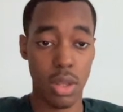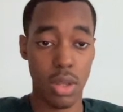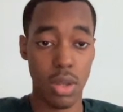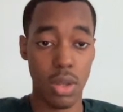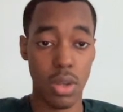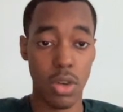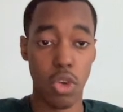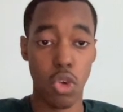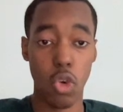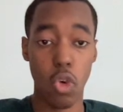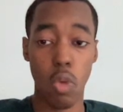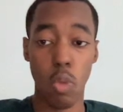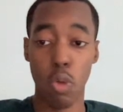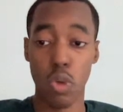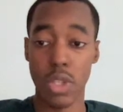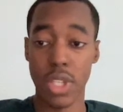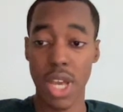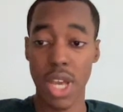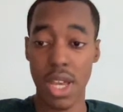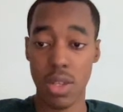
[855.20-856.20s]
normal
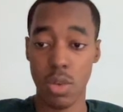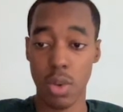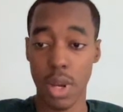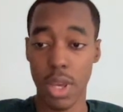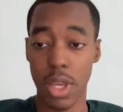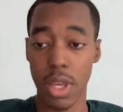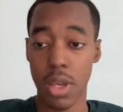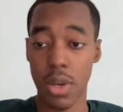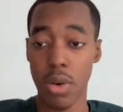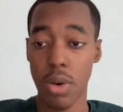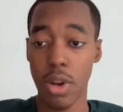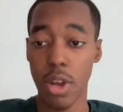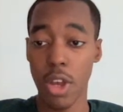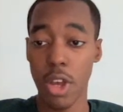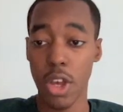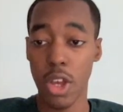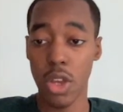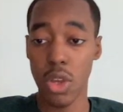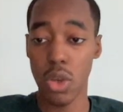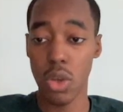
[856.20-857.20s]
text right here,
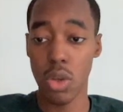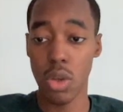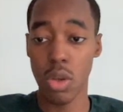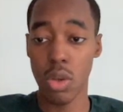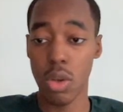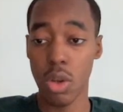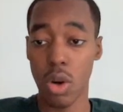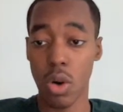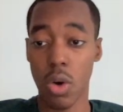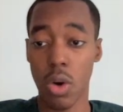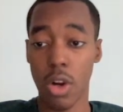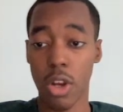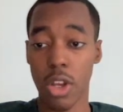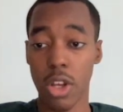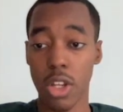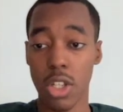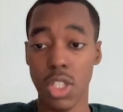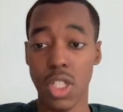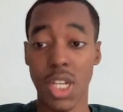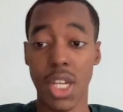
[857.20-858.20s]
you are going to
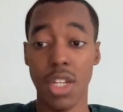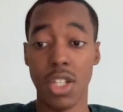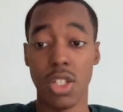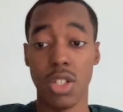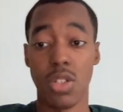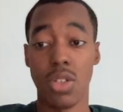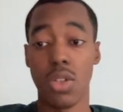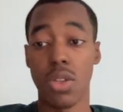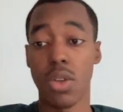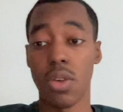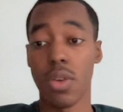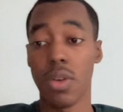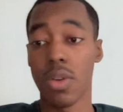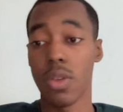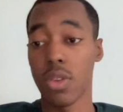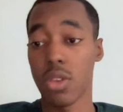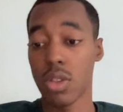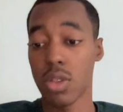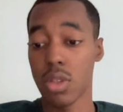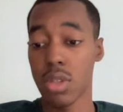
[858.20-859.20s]
change the
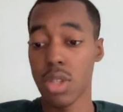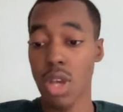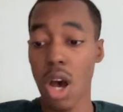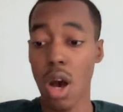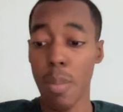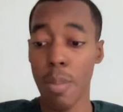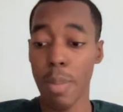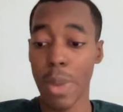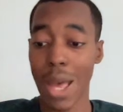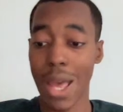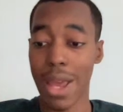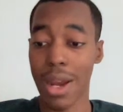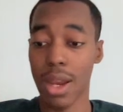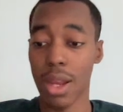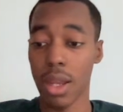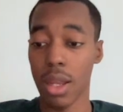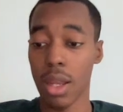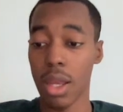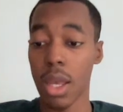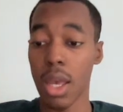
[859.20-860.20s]
top
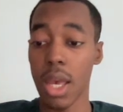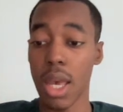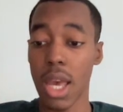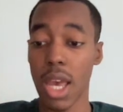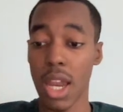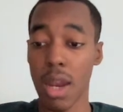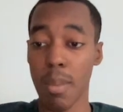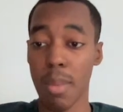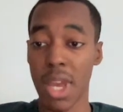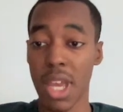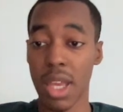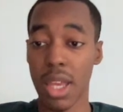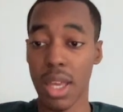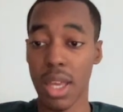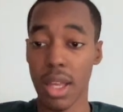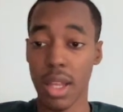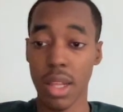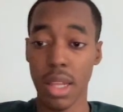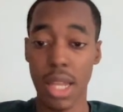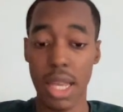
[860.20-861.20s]
padding and make
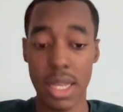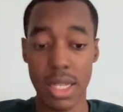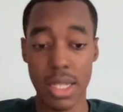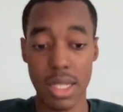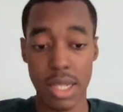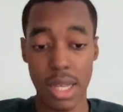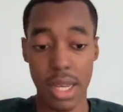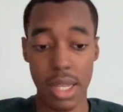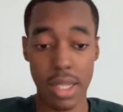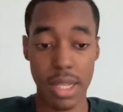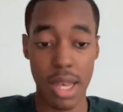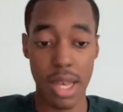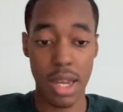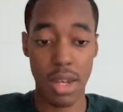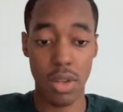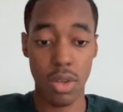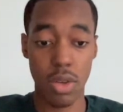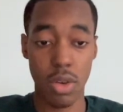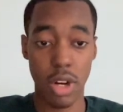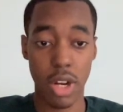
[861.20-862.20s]
it, let's say, 10.
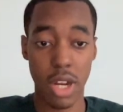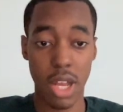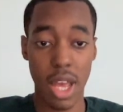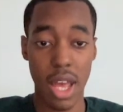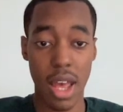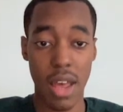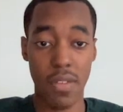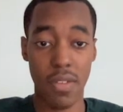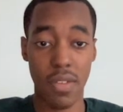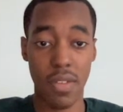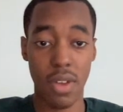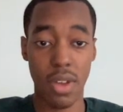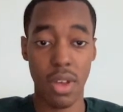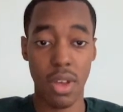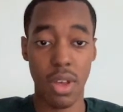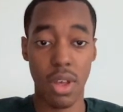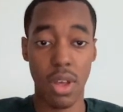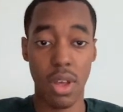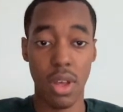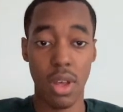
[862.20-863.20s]
You're going to have
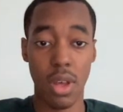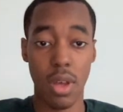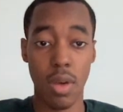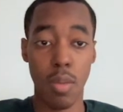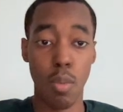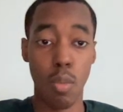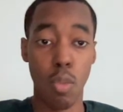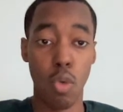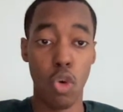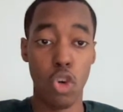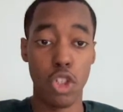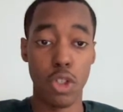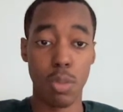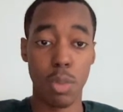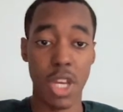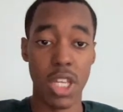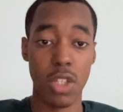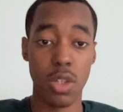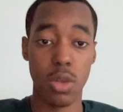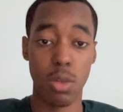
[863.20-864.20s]
more
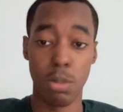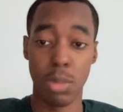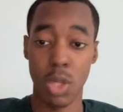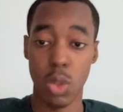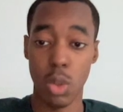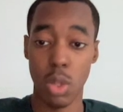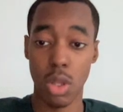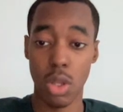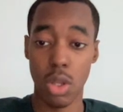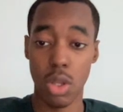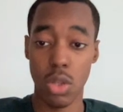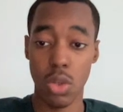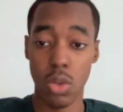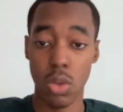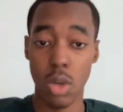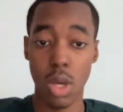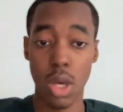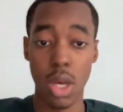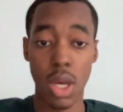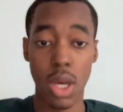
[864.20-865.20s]
space between the two.
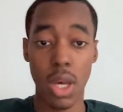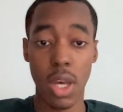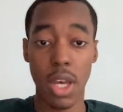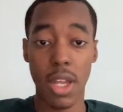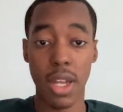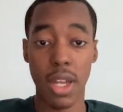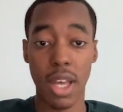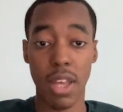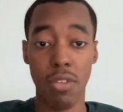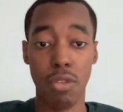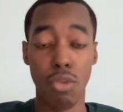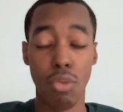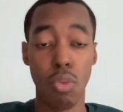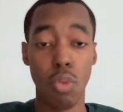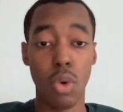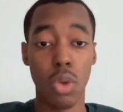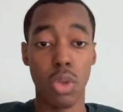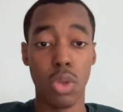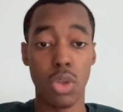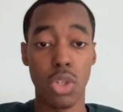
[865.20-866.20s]
Now if you
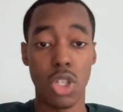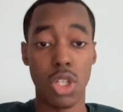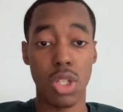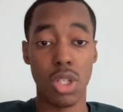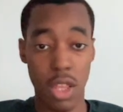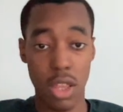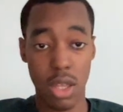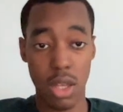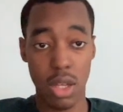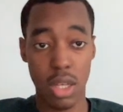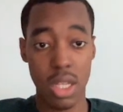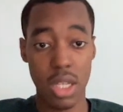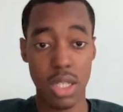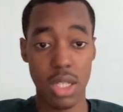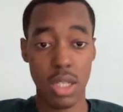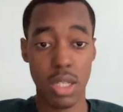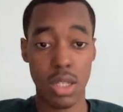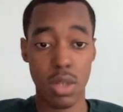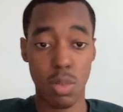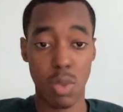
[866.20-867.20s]
want to change the
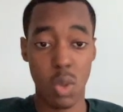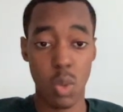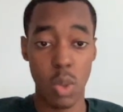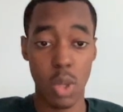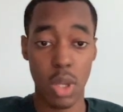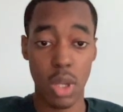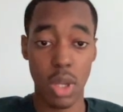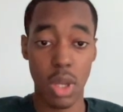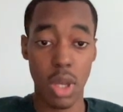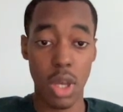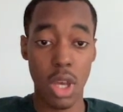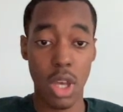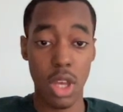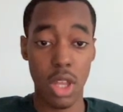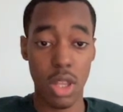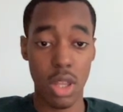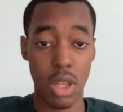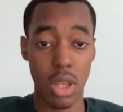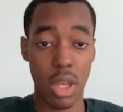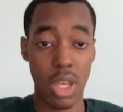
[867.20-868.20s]
distance between
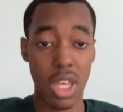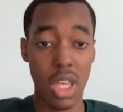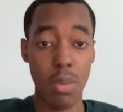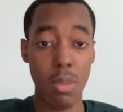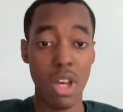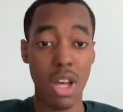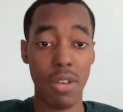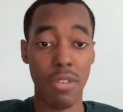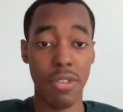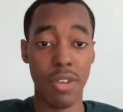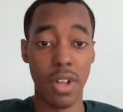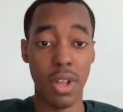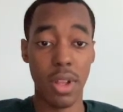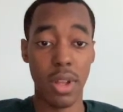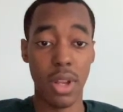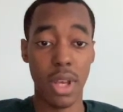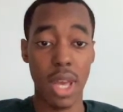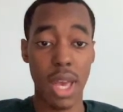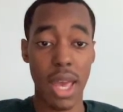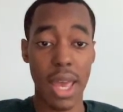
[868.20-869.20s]
the email field
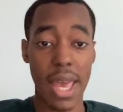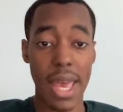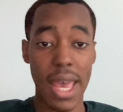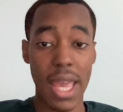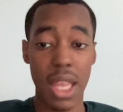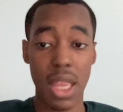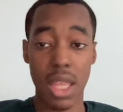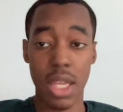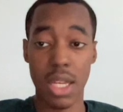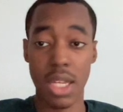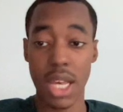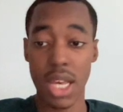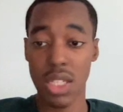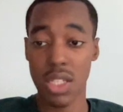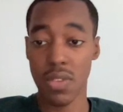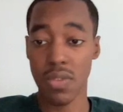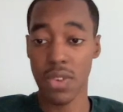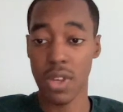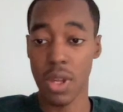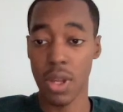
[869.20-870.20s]
and the text
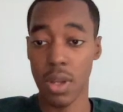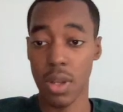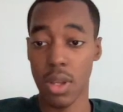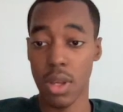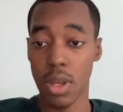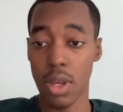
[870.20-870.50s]
field,